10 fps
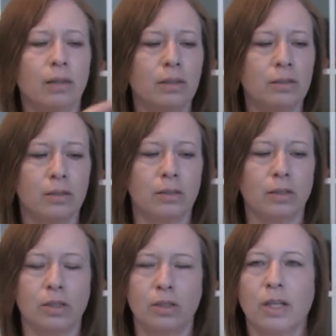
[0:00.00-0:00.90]
this is
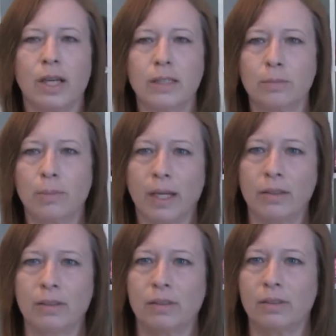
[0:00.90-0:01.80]
such nice
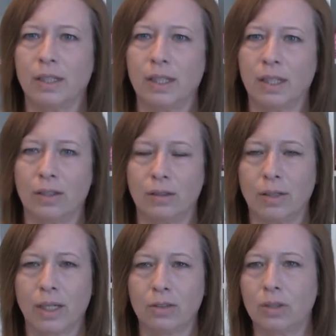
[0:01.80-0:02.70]
mindless knitting, and
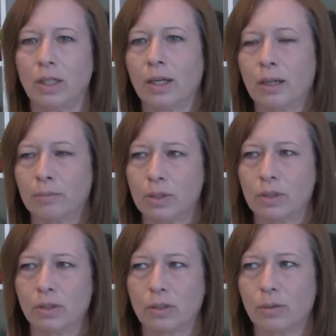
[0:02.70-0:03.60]
you actually
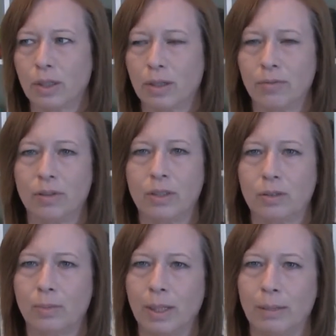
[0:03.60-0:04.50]
accomplish a square every
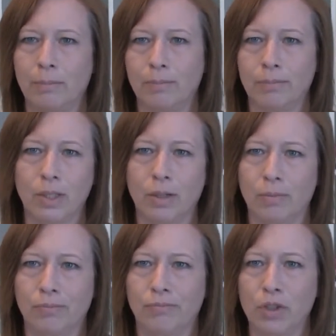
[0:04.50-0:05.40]
so many,
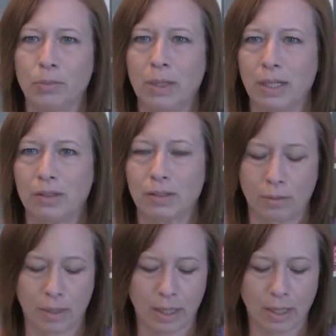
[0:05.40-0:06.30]
few minutes
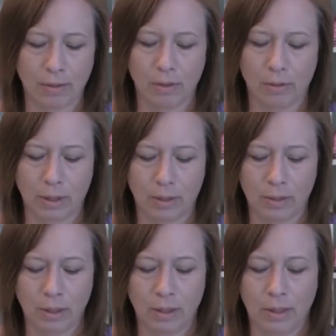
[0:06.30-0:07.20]
or what have you, and
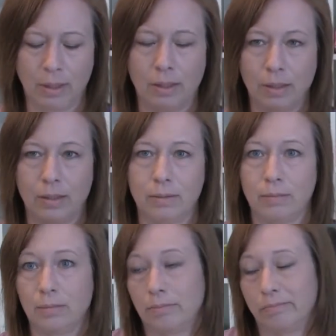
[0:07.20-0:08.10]
then
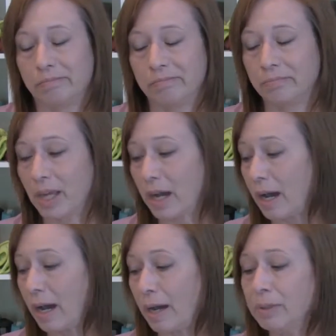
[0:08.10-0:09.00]

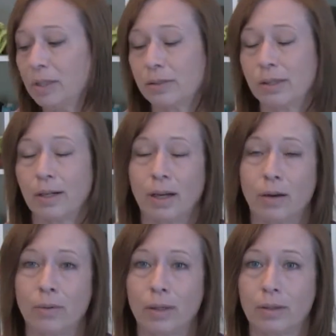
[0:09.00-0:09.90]
I'm going to start
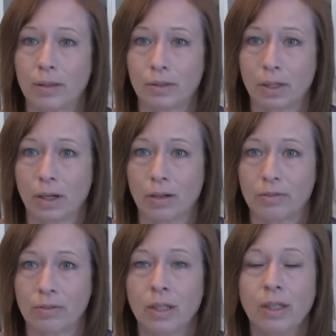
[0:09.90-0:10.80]
out with a
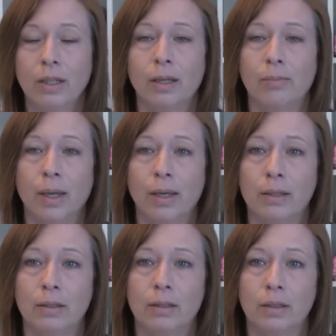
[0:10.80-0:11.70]
scarf. It may